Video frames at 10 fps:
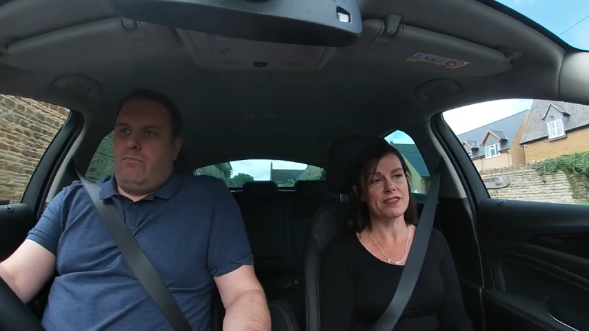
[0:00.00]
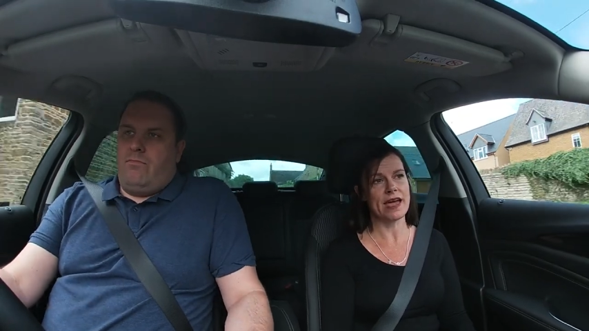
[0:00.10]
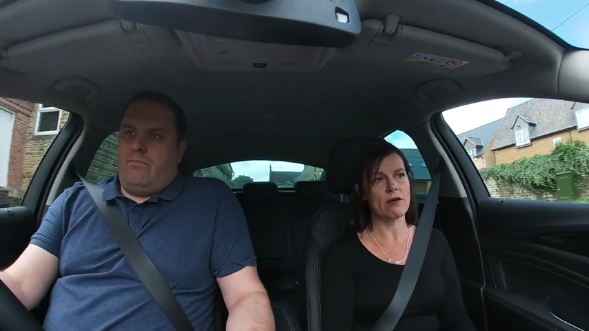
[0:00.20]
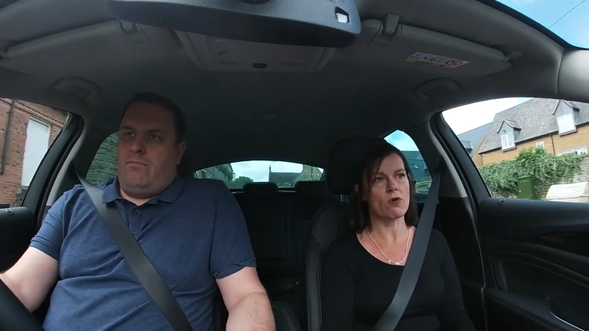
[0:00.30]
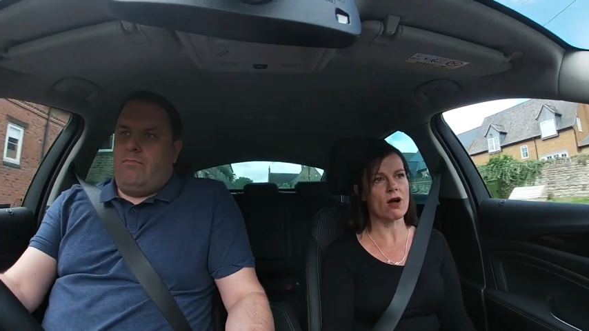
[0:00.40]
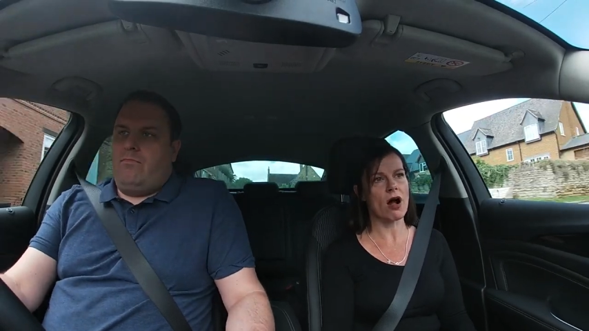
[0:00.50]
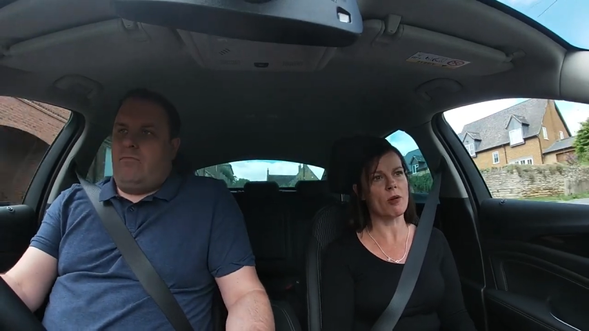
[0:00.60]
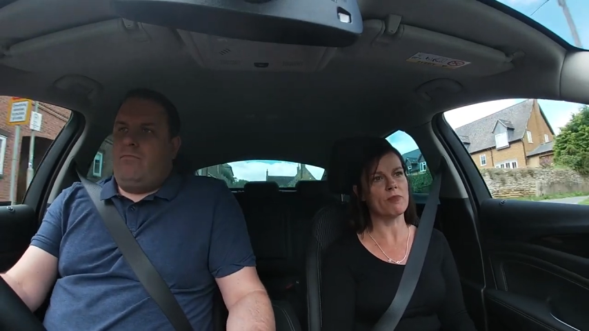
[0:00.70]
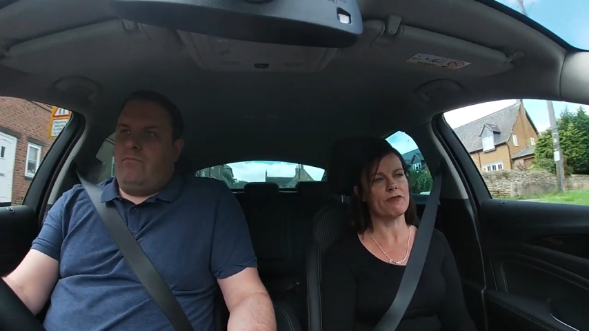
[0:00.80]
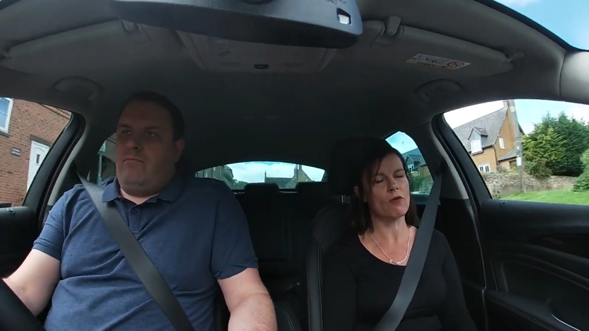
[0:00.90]
Speaker 1: They were
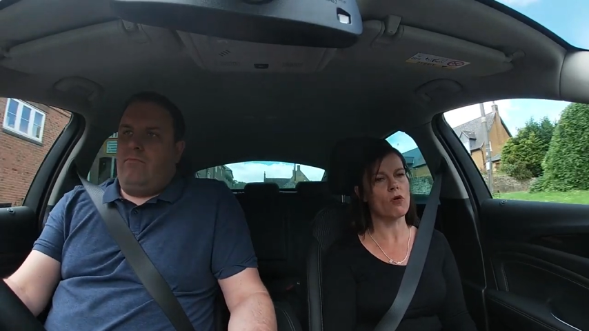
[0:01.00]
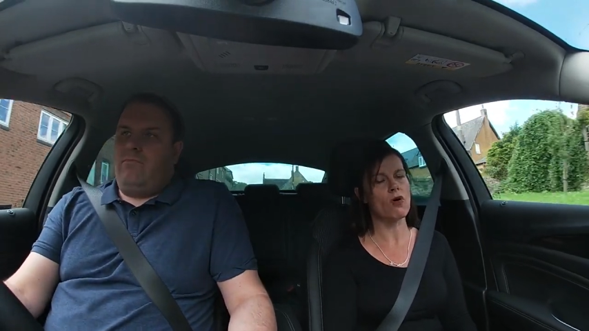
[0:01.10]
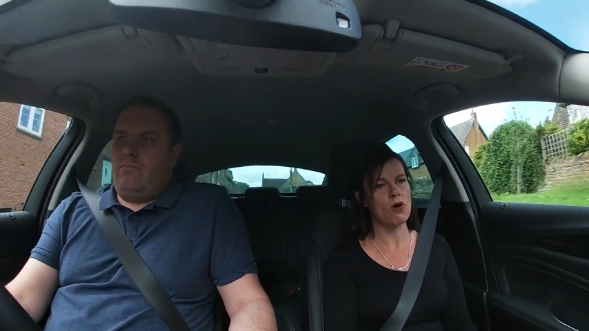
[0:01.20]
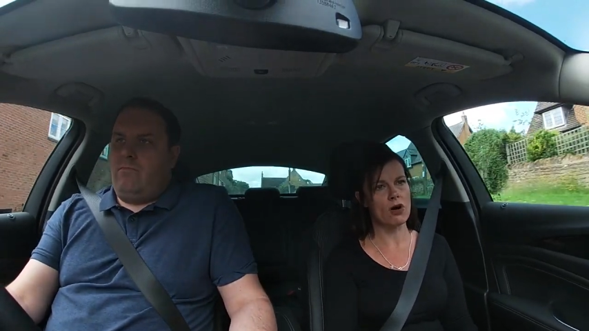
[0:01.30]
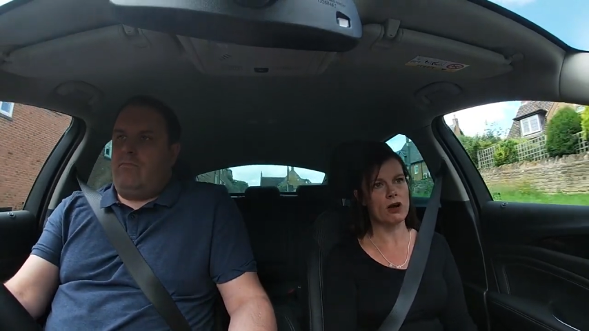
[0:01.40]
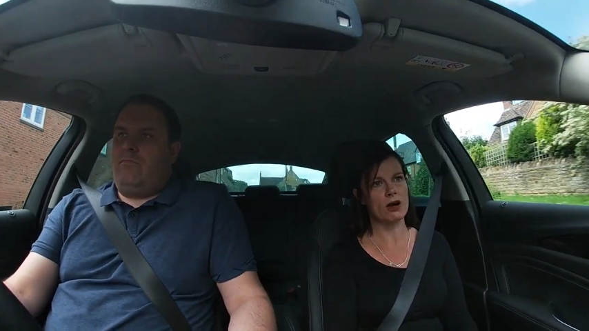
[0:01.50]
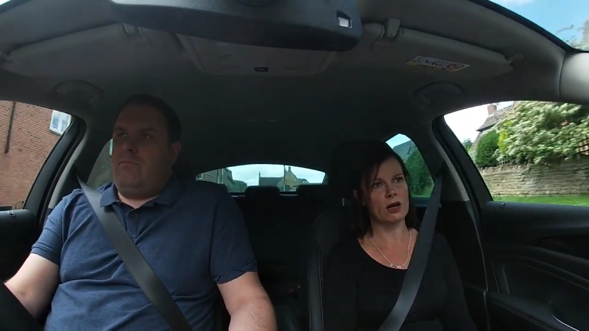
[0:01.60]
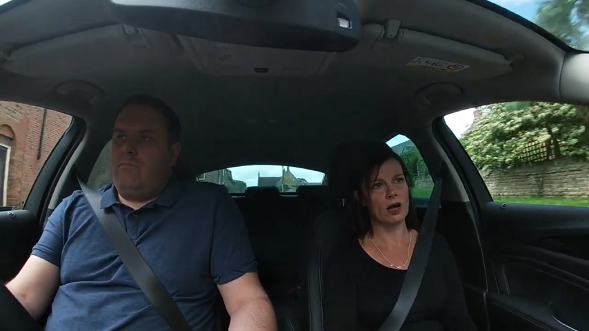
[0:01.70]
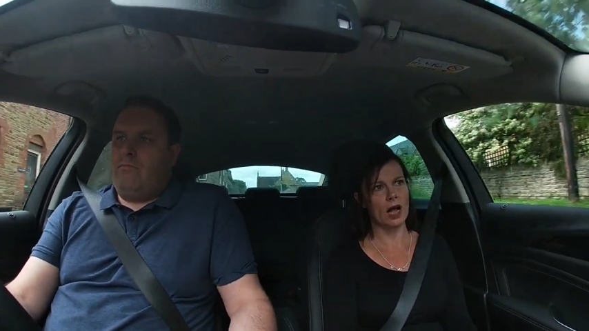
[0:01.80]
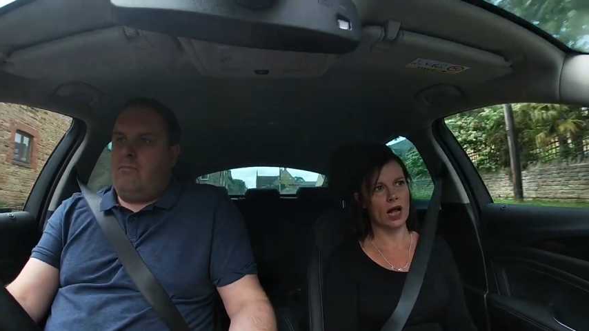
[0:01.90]
up for
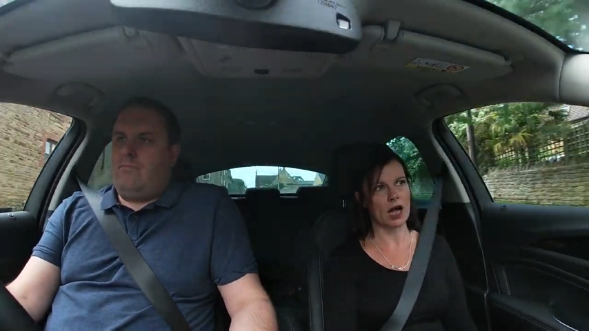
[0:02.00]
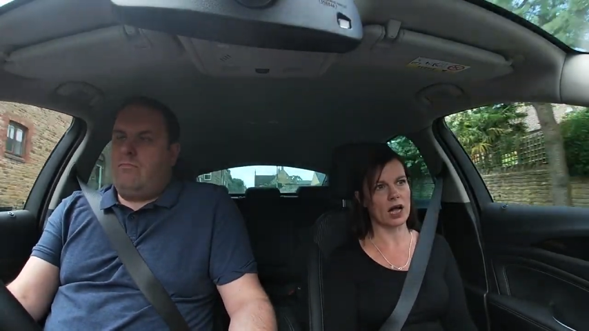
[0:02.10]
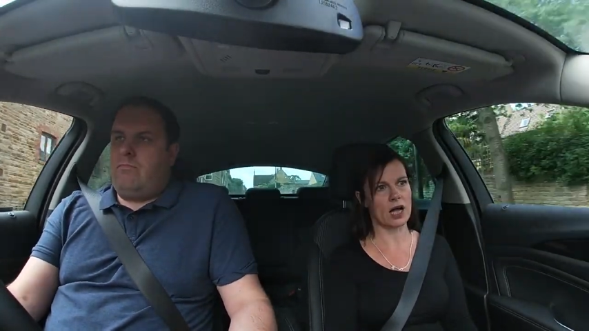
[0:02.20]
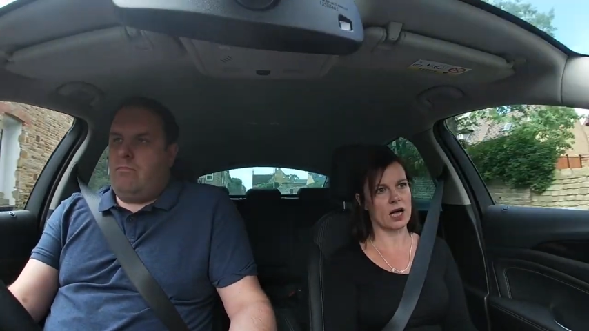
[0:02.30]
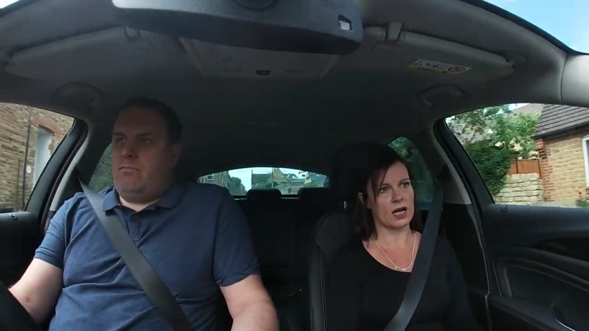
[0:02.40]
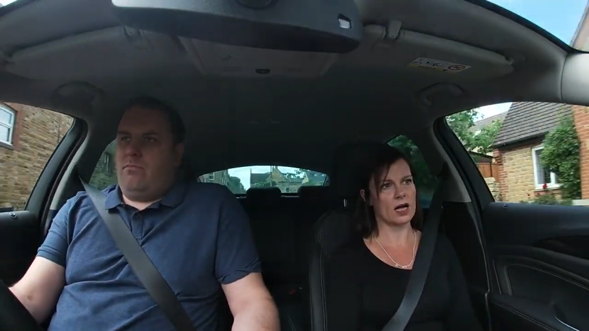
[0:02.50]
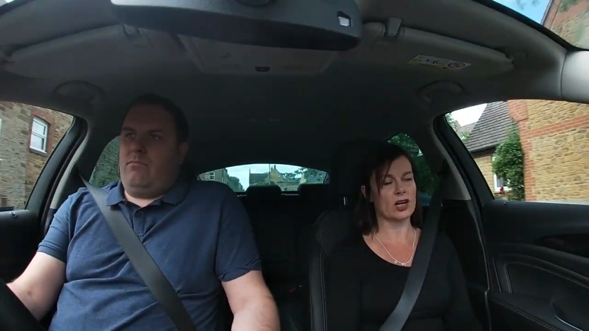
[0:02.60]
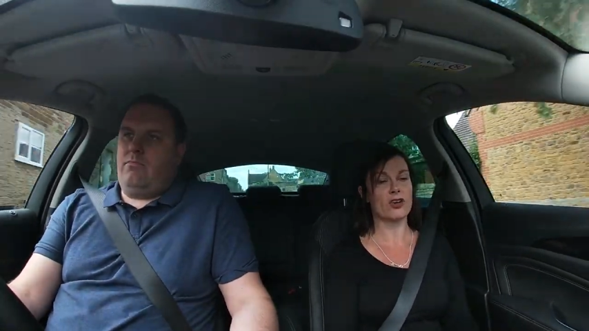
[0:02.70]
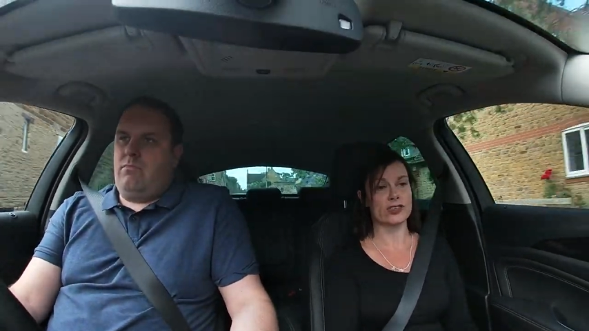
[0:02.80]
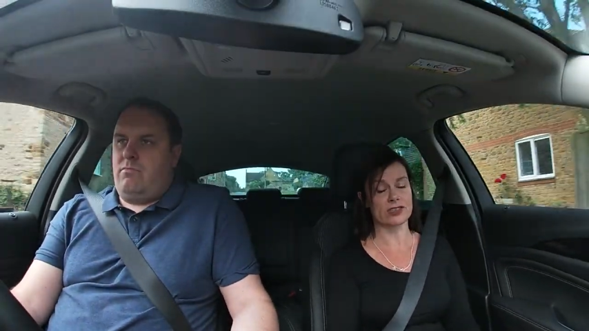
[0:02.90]
uh,
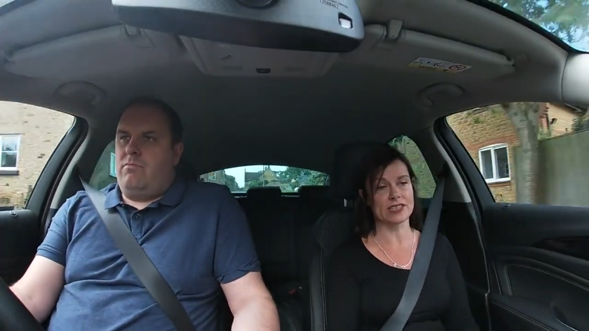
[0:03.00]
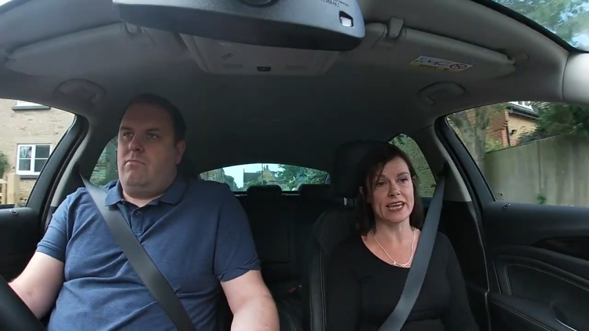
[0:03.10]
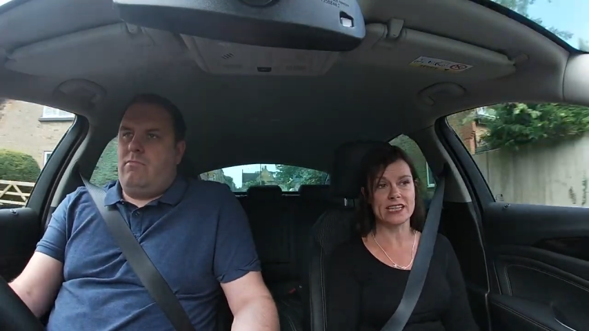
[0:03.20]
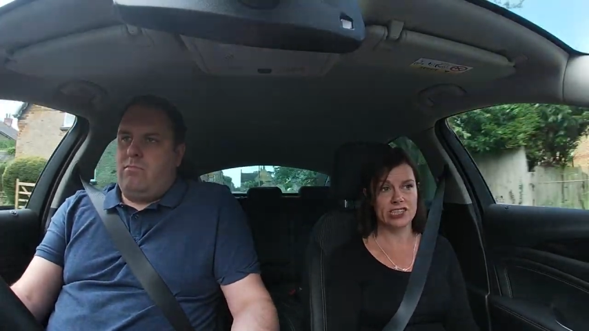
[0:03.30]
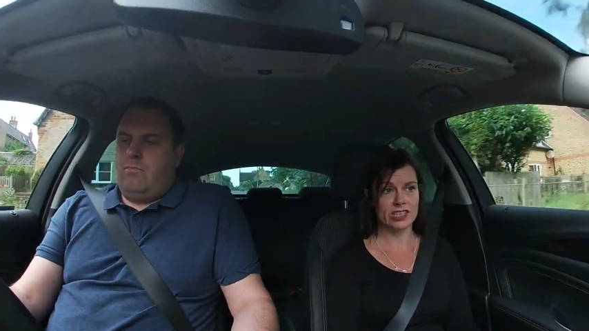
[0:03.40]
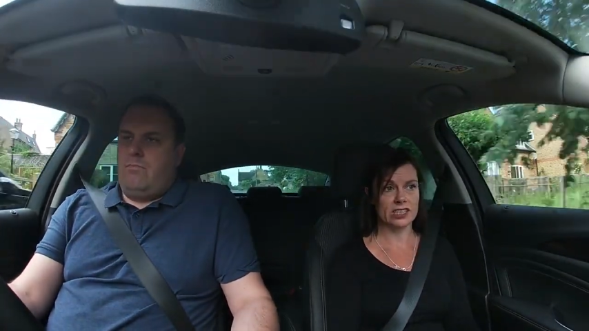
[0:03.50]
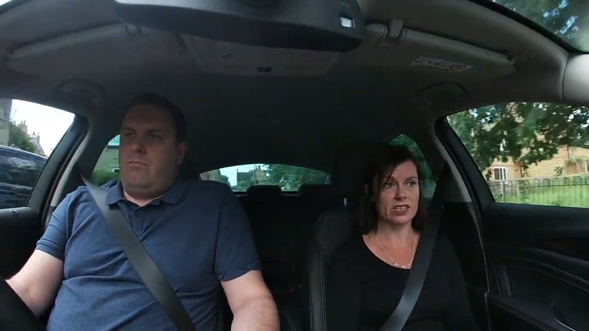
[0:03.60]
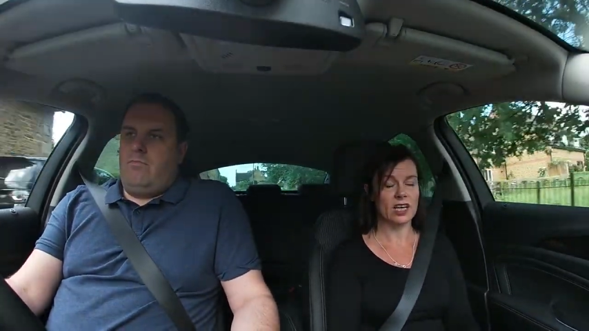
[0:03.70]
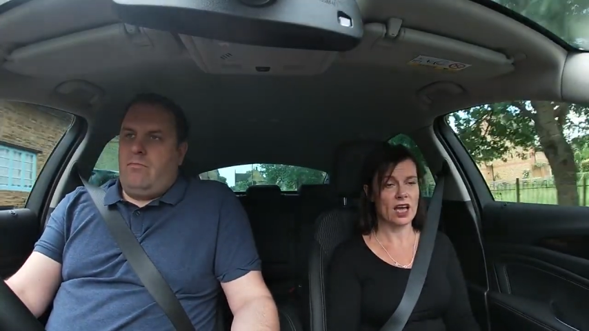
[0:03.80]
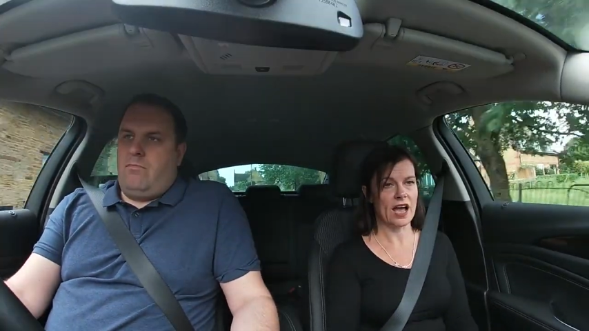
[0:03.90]

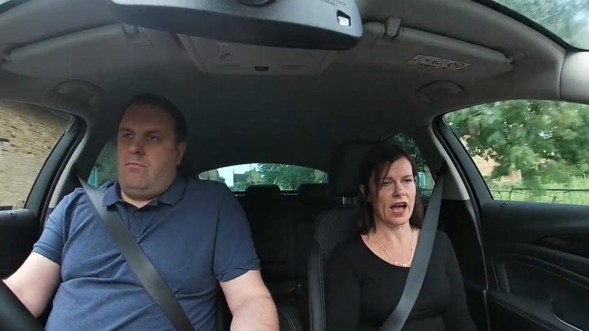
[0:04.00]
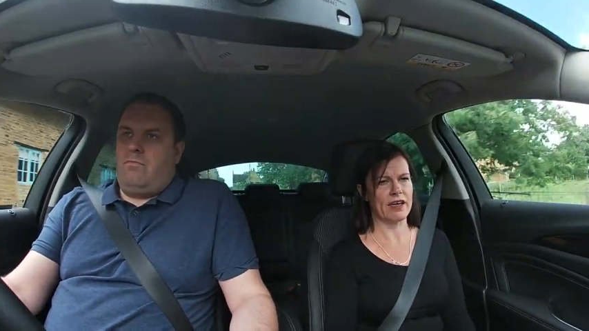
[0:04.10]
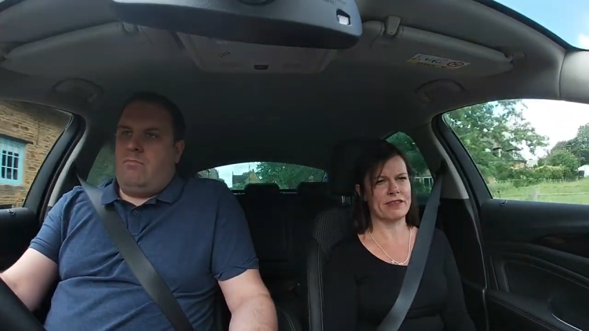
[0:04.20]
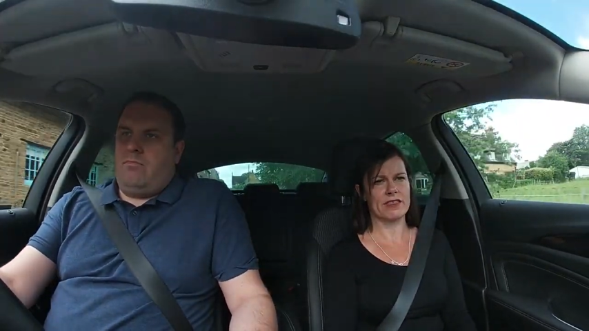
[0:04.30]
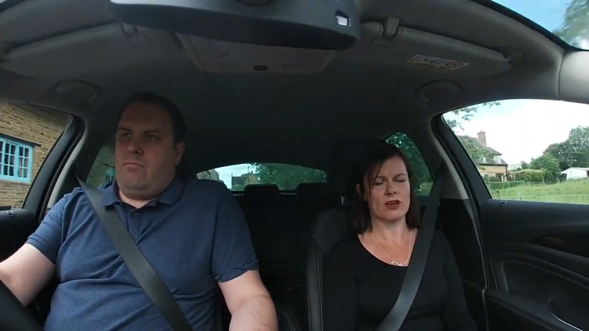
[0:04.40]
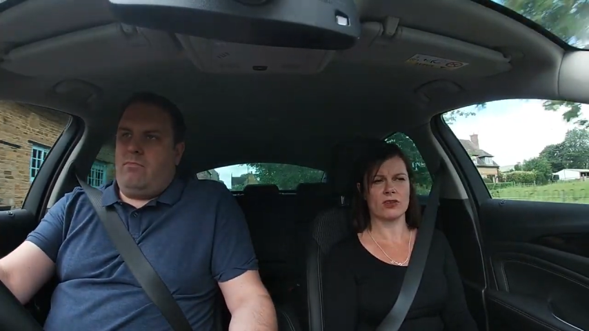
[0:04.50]
consultation I think the